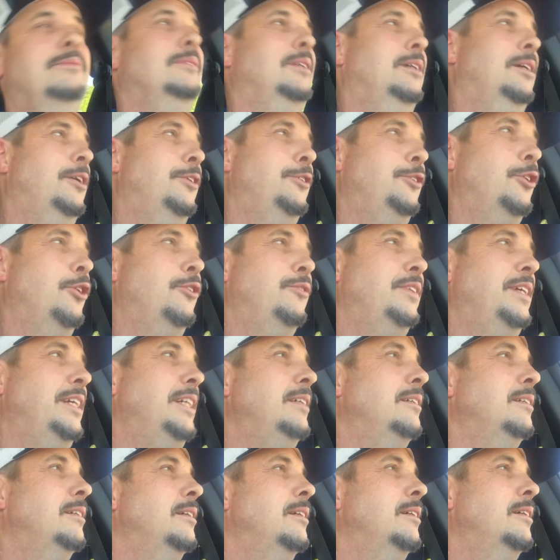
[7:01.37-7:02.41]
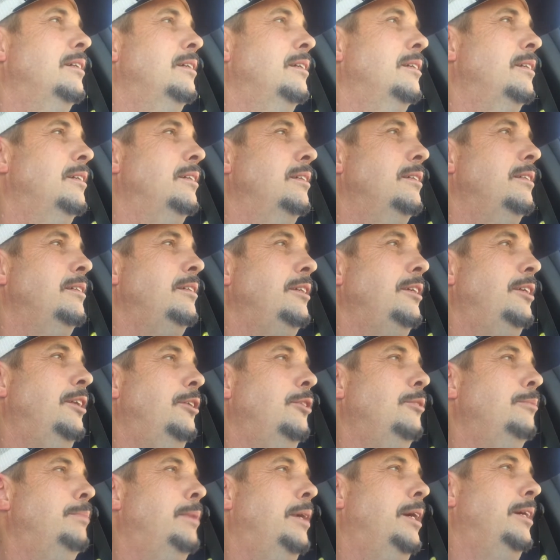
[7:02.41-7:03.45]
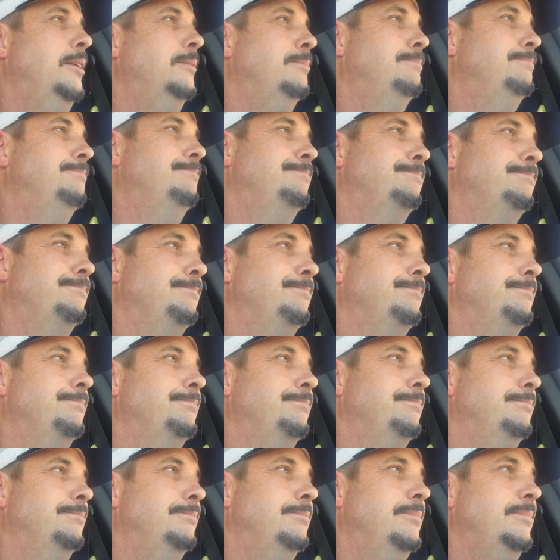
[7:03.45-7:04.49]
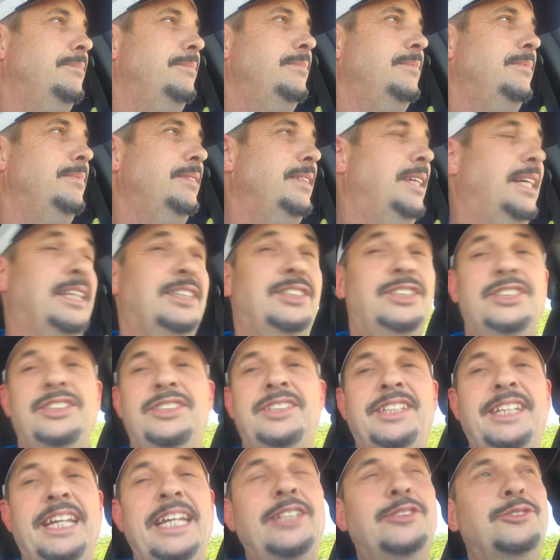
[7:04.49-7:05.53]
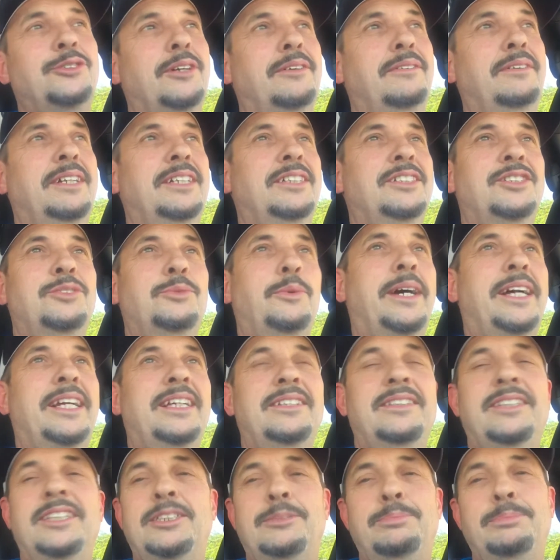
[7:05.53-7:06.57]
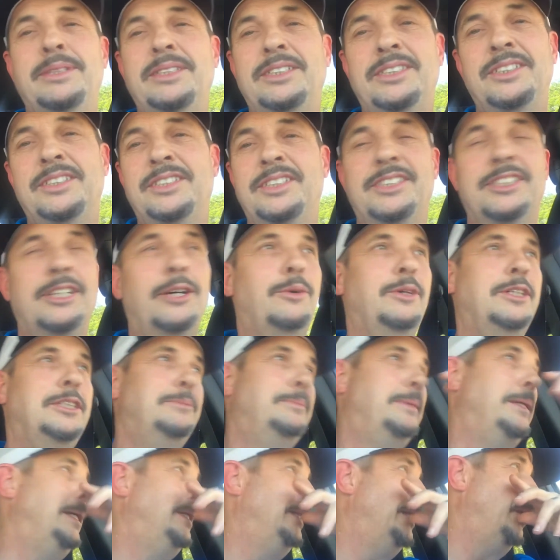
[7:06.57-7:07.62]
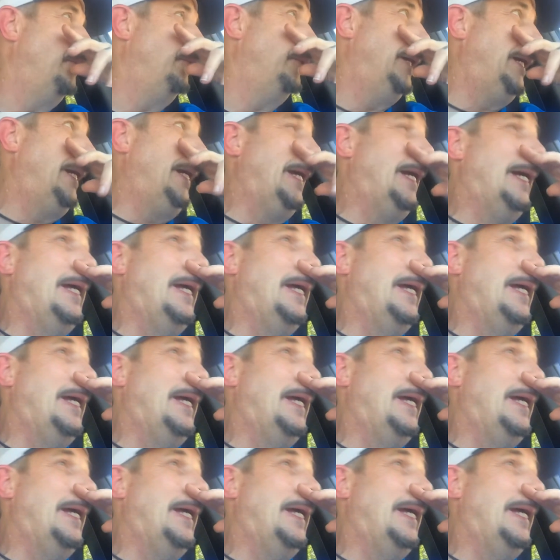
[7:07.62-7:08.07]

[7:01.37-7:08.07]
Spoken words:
unnerving, you know, but it's just the nature of it. This is the way this business has always been that way.